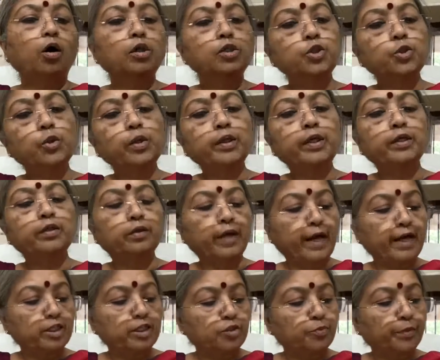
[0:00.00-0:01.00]
Also,
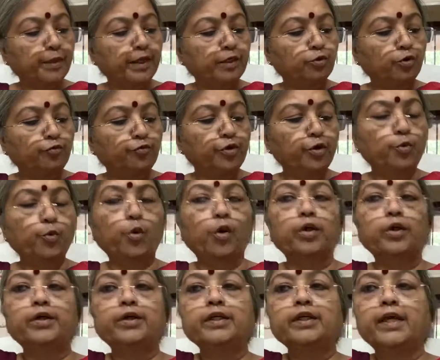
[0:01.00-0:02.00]
another aspect of
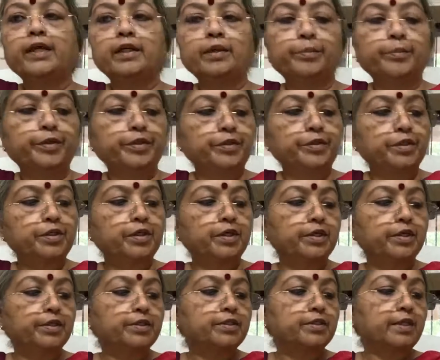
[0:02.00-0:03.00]
equality and liberty
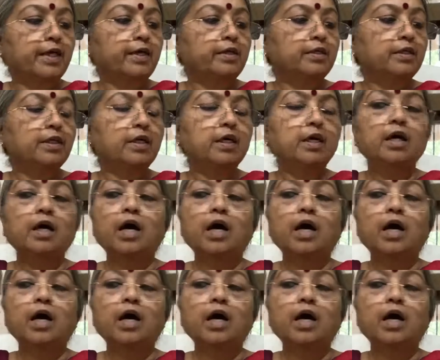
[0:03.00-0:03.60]
is that